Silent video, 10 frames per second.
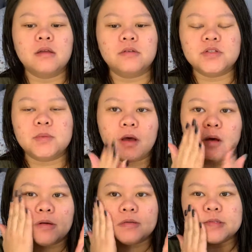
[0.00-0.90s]
Use
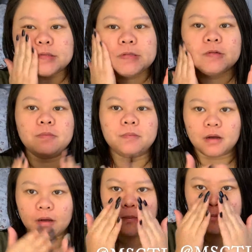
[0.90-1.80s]
about two
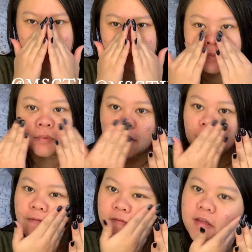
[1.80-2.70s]
pumps
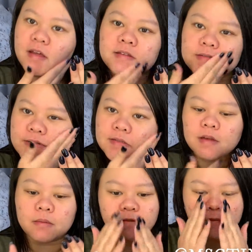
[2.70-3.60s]
of this
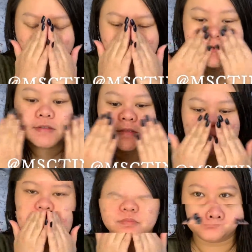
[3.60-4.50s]
on my
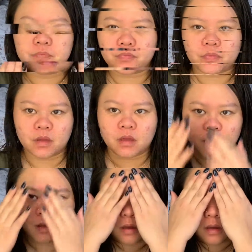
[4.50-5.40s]
face.
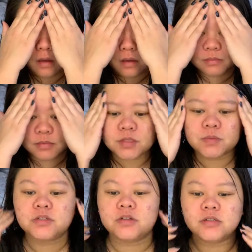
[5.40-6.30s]
Um, this
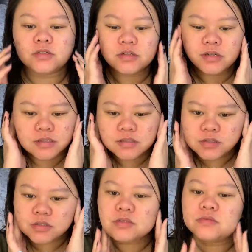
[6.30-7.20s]
moisturizer
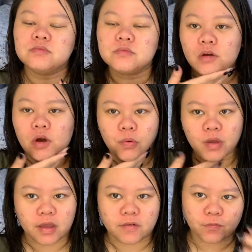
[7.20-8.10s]
is
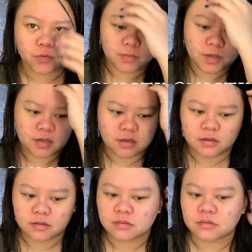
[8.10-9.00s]
okay for
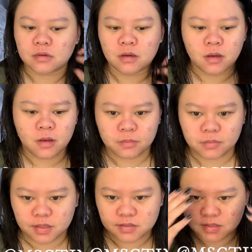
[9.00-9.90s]
me
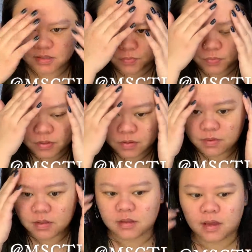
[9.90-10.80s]
because it's really,
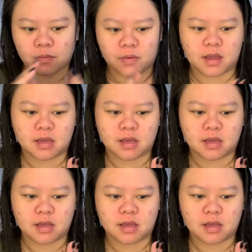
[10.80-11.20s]
really lightweight.